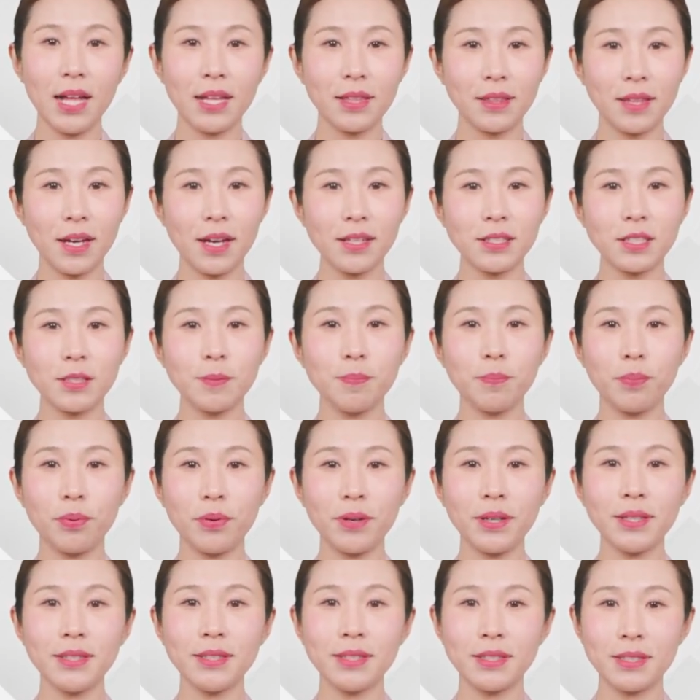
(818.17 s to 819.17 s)
thus
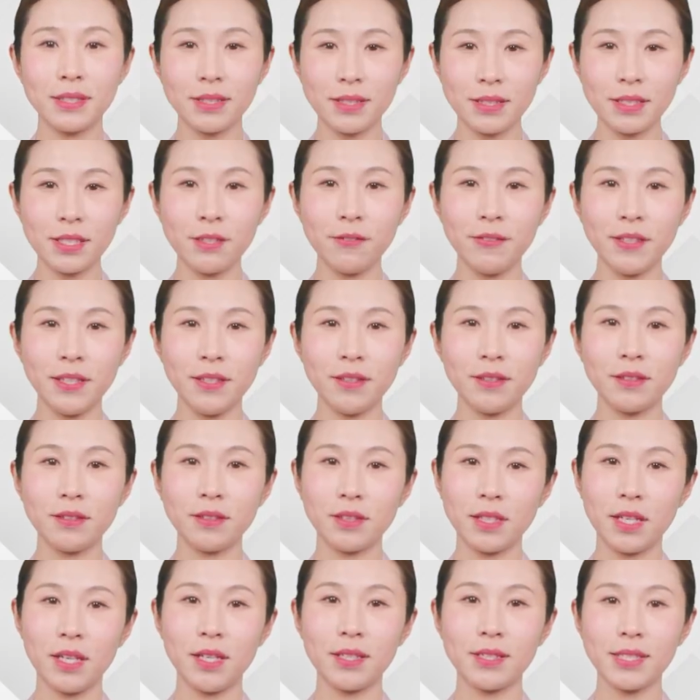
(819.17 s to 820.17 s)
preserving
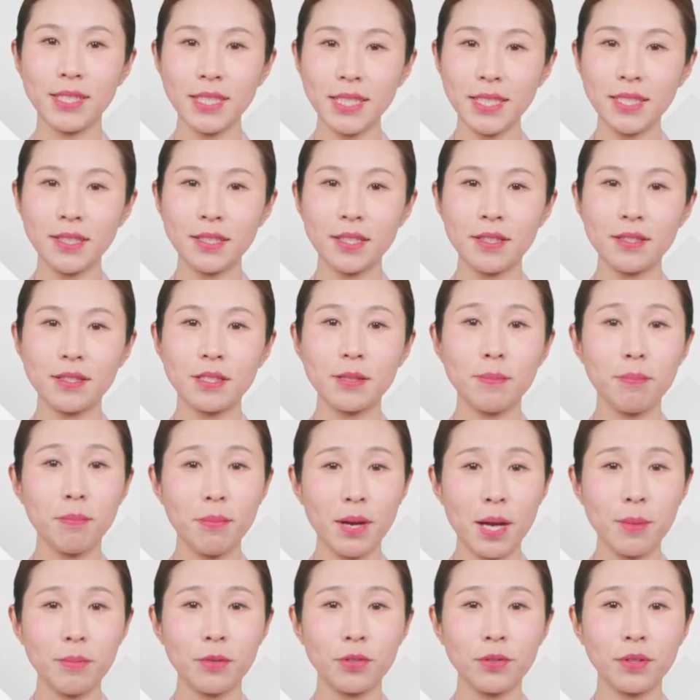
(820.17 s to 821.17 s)
the citizens'
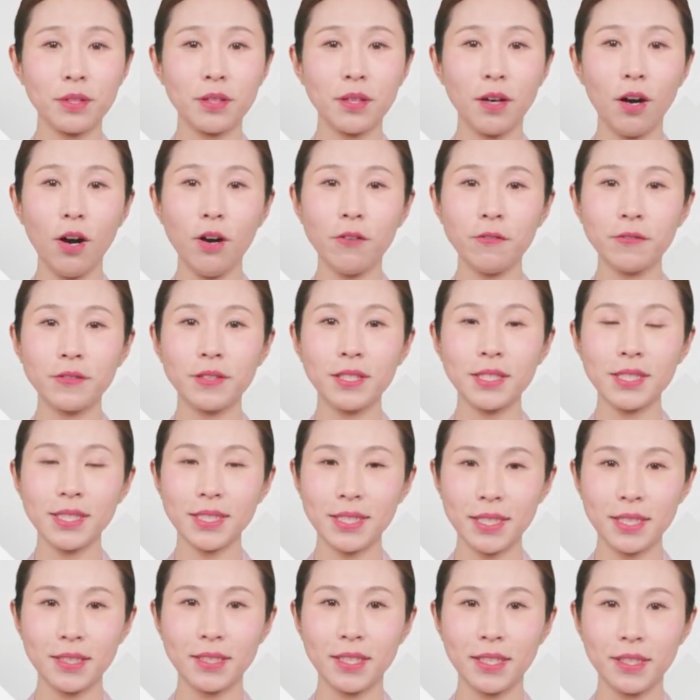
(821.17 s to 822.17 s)
memory of the
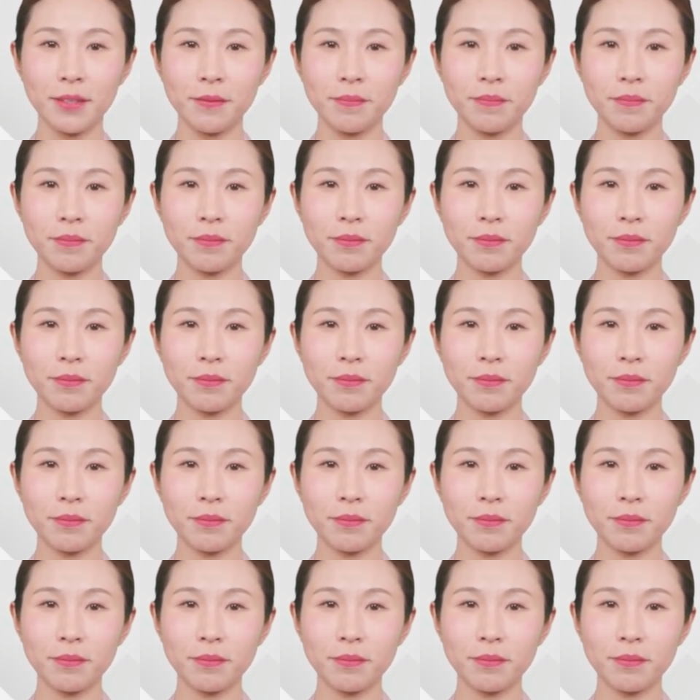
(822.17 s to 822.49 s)
city.